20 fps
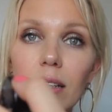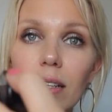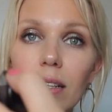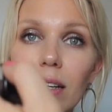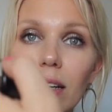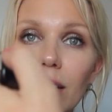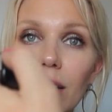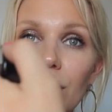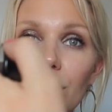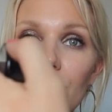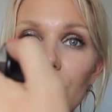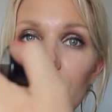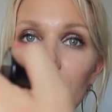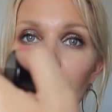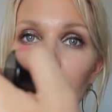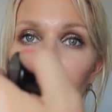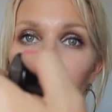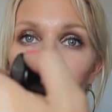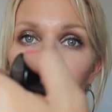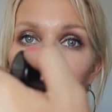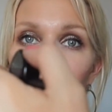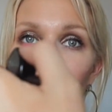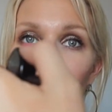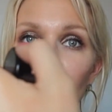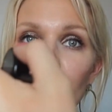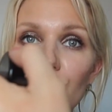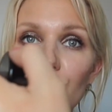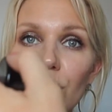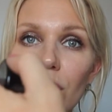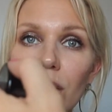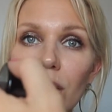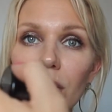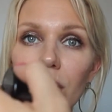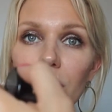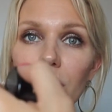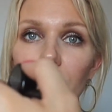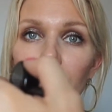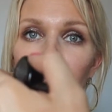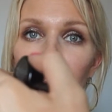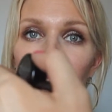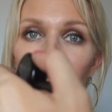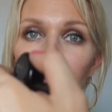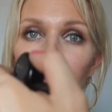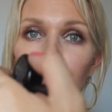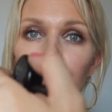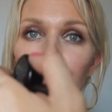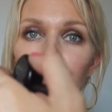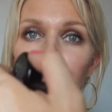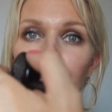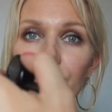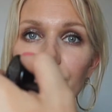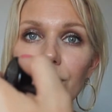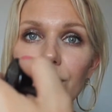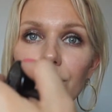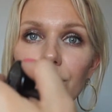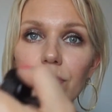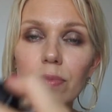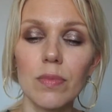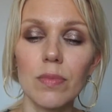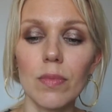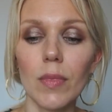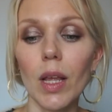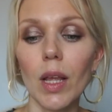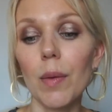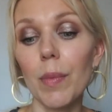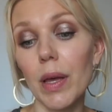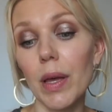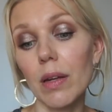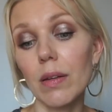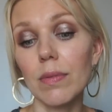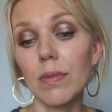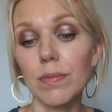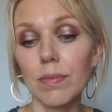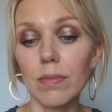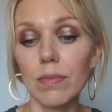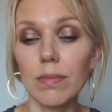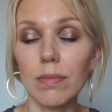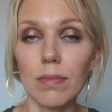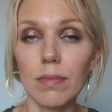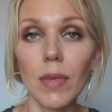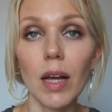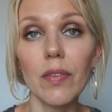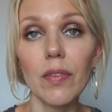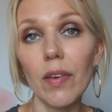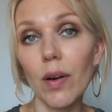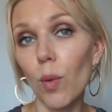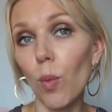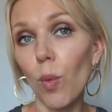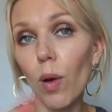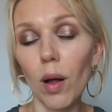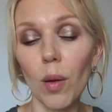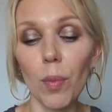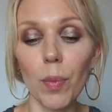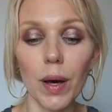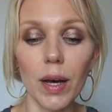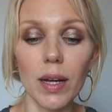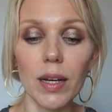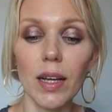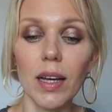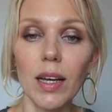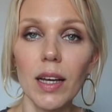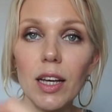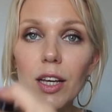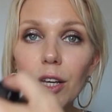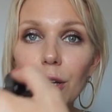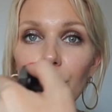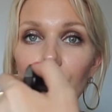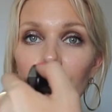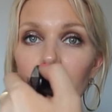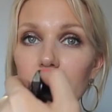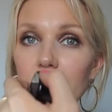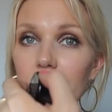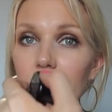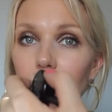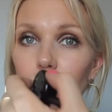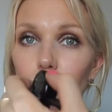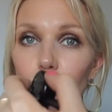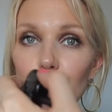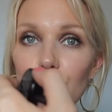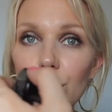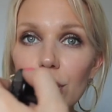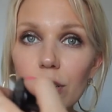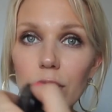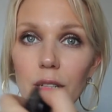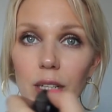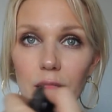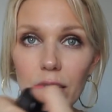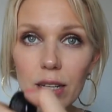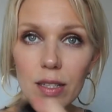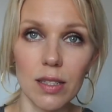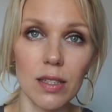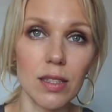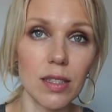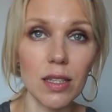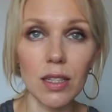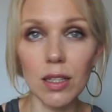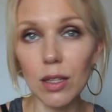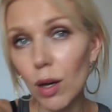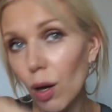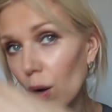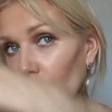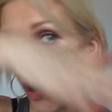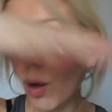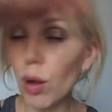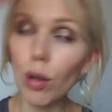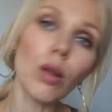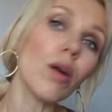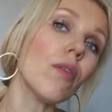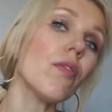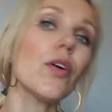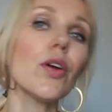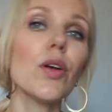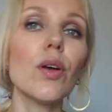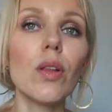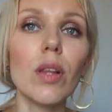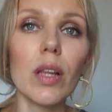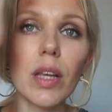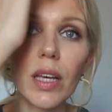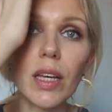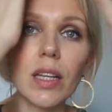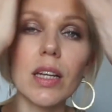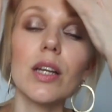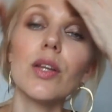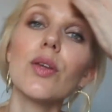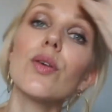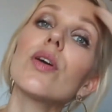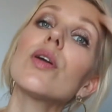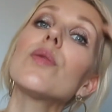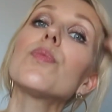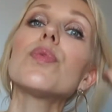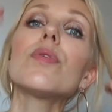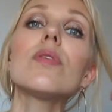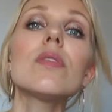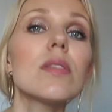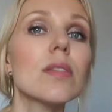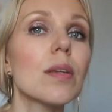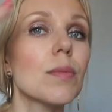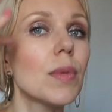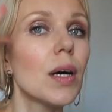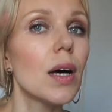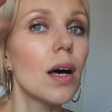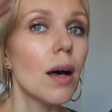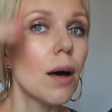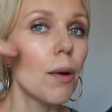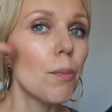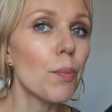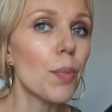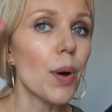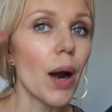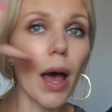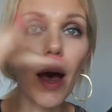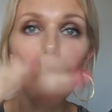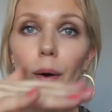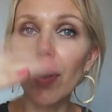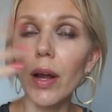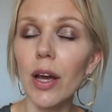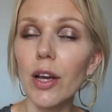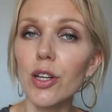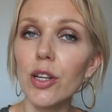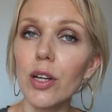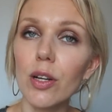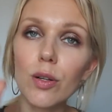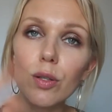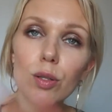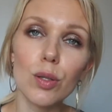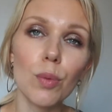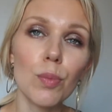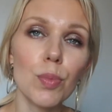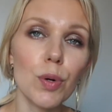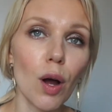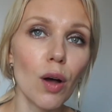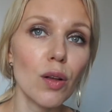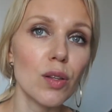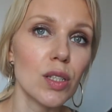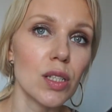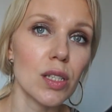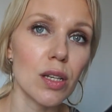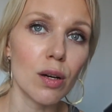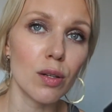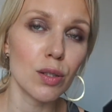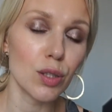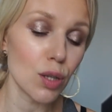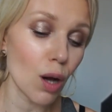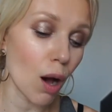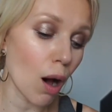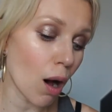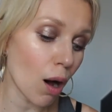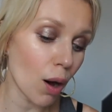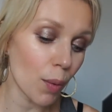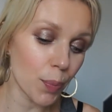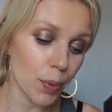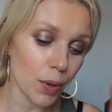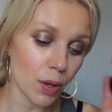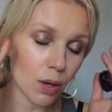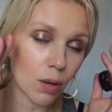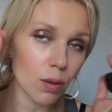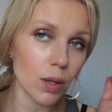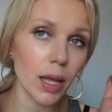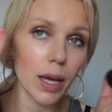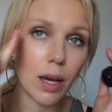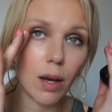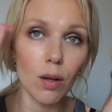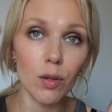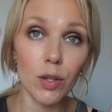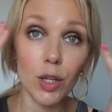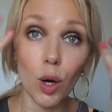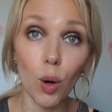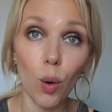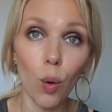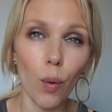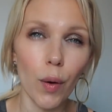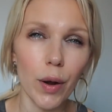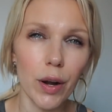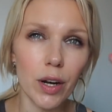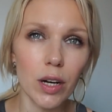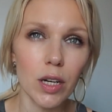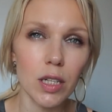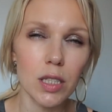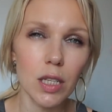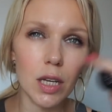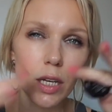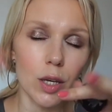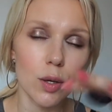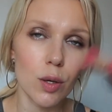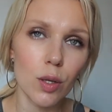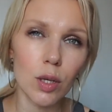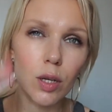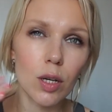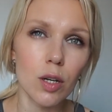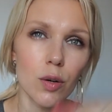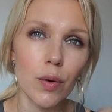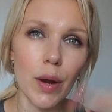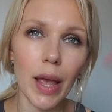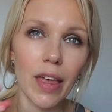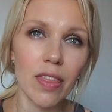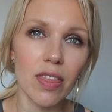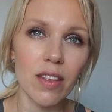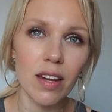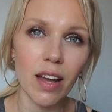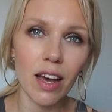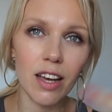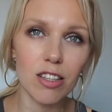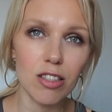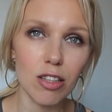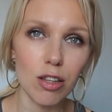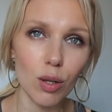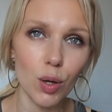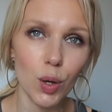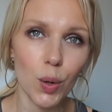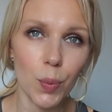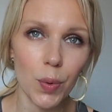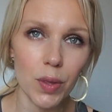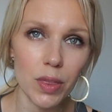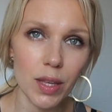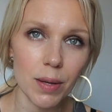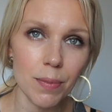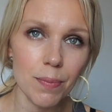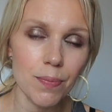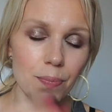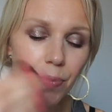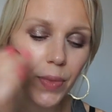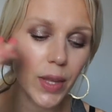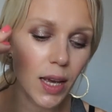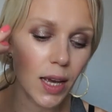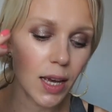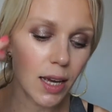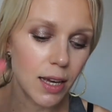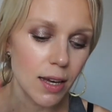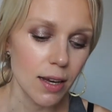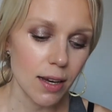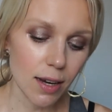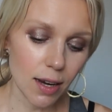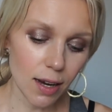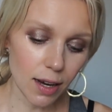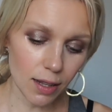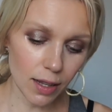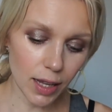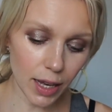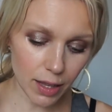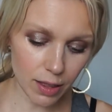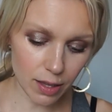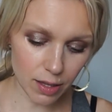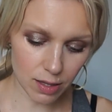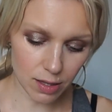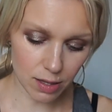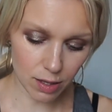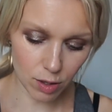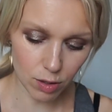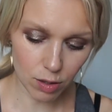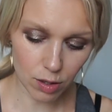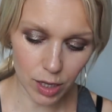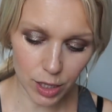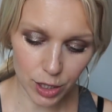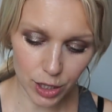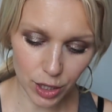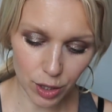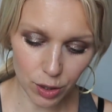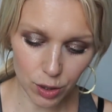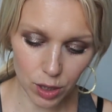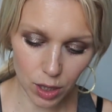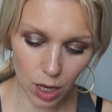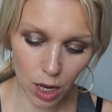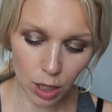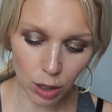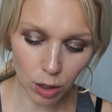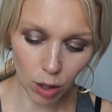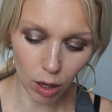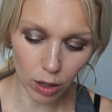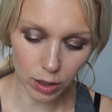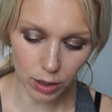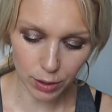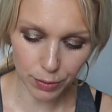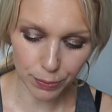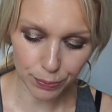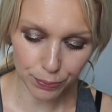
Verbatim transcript: Like you see, I smudged that, I mean, not very well, but you can see how sheer it is. It can go all over your lid, and you can put some brown eyeshadow, some bronzy on top, you know, like on the corners. Like you can create nice looks with them. I like the single eyeshadows a lot.